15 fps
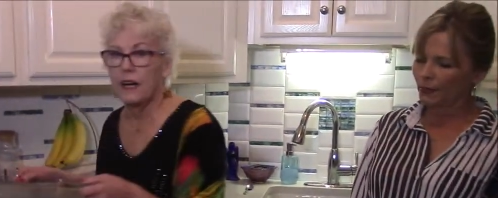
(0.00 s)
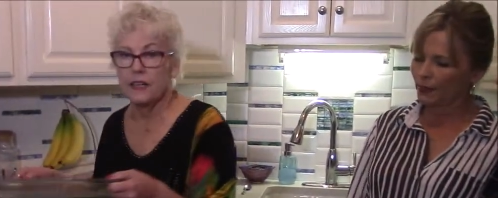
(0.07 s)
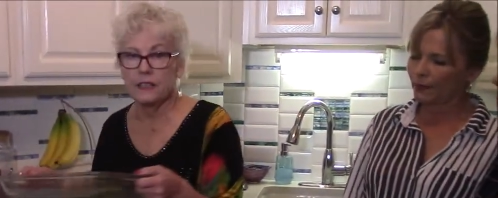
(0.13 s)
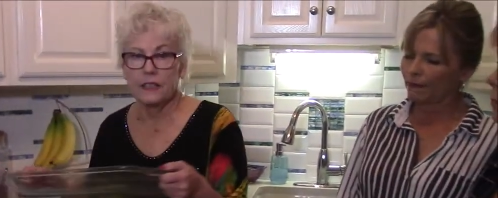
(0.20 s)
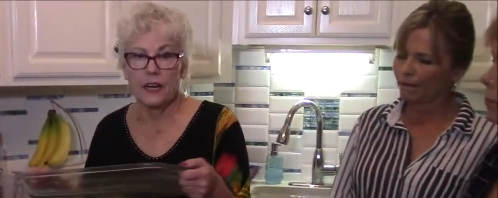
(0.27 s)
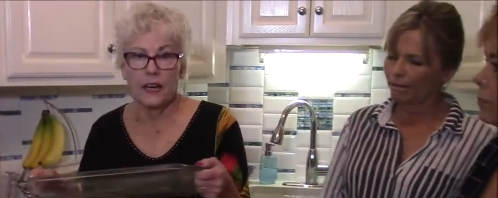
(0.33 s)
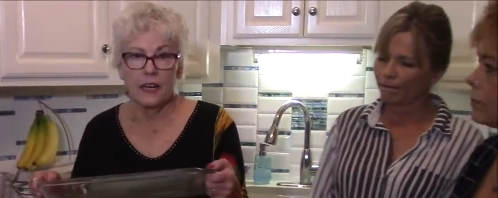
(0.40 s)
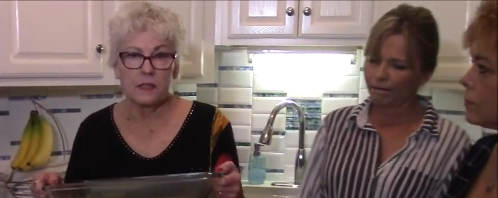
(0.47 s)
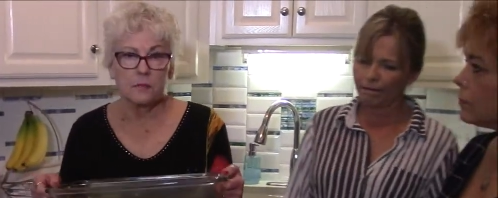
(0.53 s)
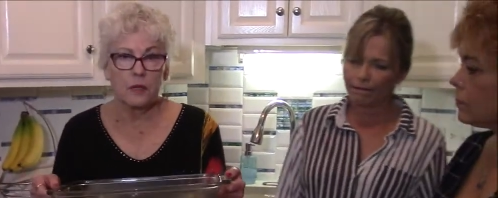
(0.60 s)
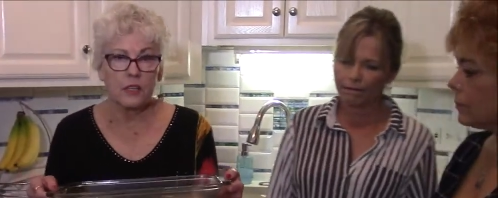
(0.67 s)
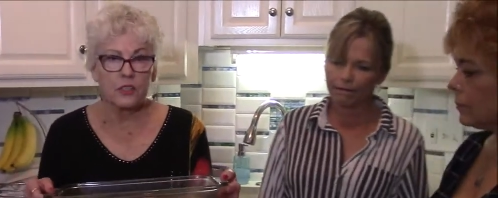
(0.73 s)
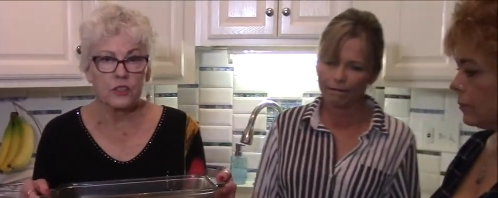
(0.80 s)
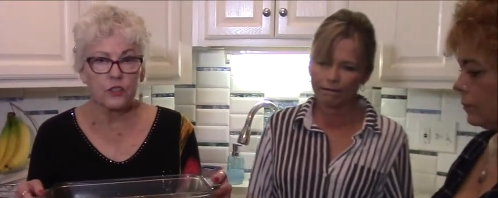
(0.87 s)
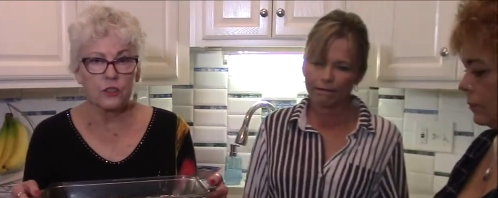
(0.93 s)
Speaker 1: a 9
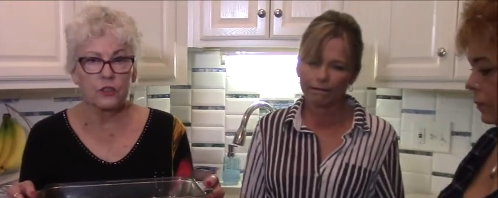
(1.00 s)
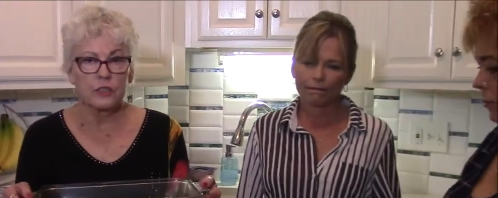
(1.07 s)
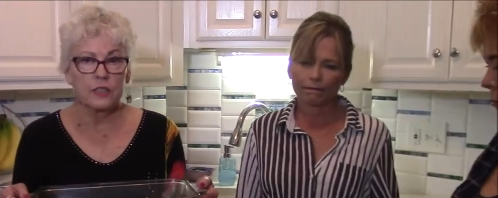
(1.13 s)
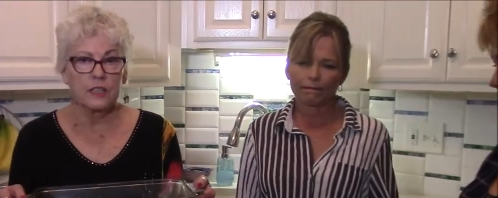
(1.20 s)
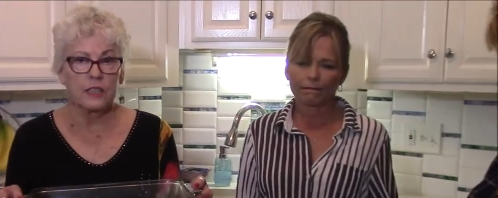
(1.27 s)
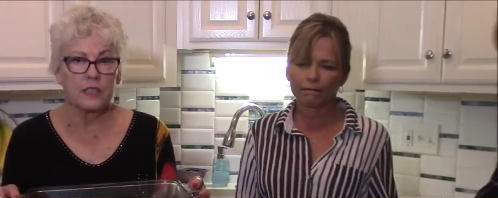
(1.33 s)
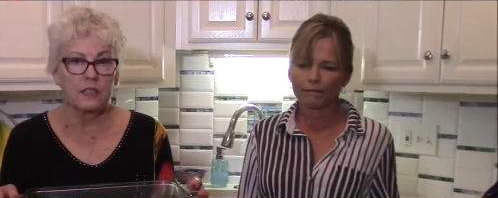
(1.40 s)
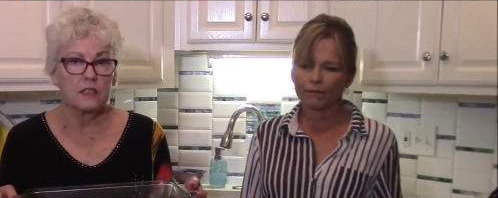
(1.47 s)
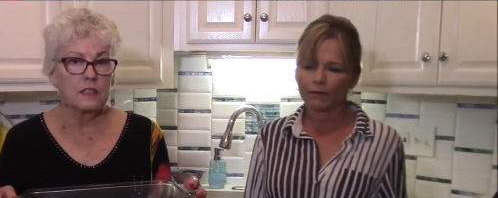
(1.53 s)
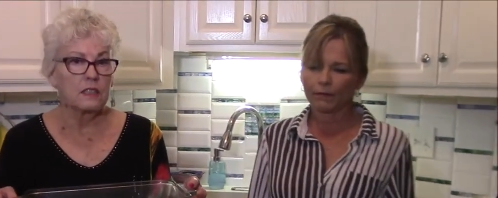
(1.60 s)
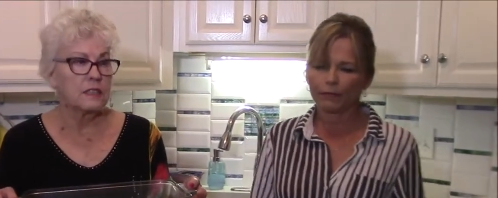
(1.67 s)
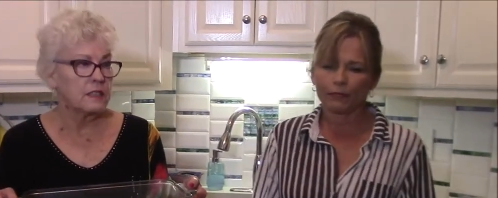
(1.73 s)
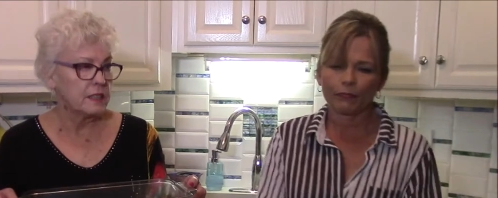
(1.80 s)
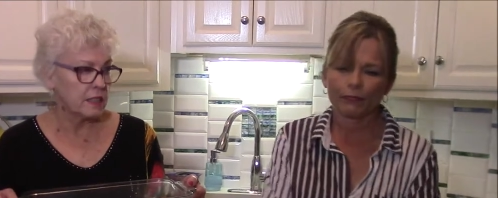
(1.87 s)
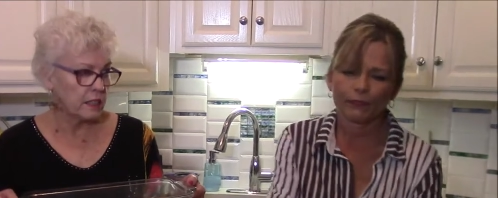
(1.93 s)
by 13
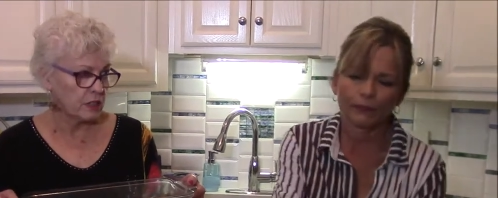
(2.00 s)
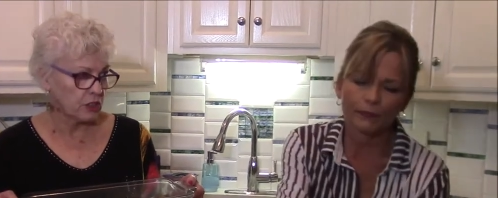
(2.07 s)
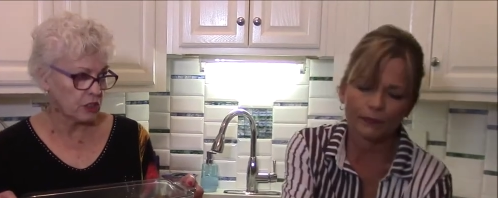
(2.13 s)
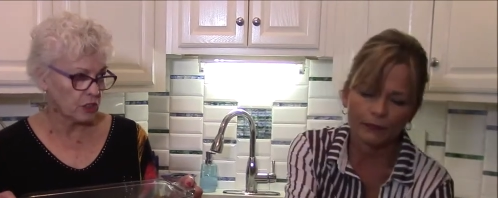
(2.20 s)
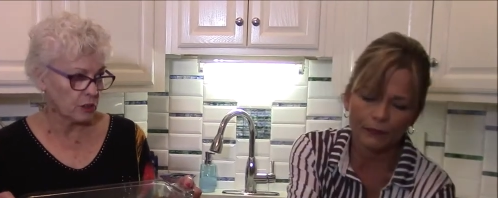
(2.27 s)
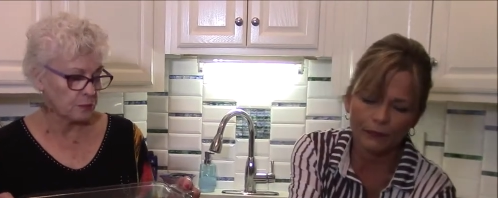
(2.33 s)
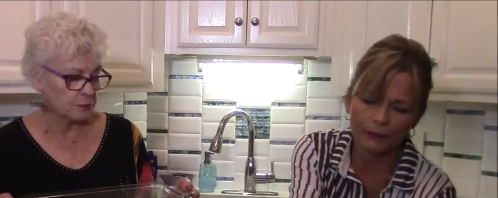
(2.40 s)
dish.